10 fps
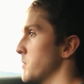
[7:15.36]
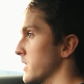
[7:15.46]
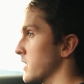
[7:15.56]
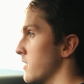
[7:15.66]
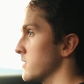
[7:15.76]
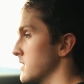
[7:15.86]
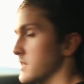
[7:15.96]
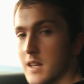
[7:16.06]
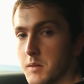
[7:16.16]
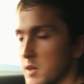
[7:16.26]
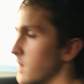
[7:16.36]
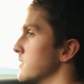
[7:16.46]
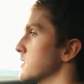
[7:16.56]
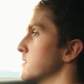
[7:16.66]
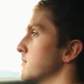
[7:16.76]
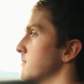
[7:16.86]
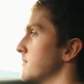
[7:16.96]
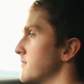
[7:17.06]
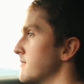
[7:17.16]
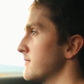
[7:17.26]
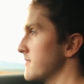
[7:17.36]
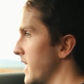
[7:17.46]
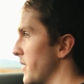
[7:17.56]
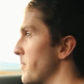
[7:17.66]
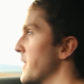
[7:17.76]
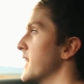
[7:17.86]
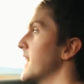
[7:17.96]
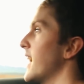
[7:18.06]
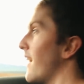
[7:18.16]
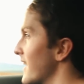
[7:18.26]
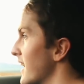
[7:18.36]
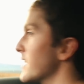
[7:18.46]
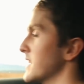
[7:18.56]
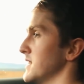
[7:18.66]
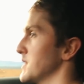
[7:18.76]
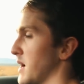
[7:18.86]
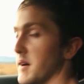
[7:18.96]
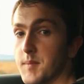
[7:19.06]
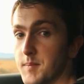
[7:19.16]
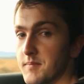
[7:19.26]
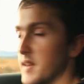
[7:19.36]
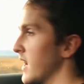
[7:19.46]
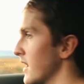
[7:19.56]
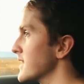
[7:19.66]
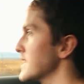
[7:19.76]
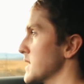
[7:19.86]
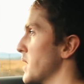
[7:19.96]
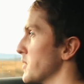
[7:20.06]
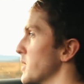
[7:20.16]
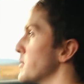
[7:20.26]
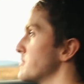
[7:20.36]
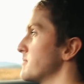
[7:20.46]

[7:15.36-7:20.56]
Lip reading: other cars in the same class. Yeah, I like this car. I like this car a lot.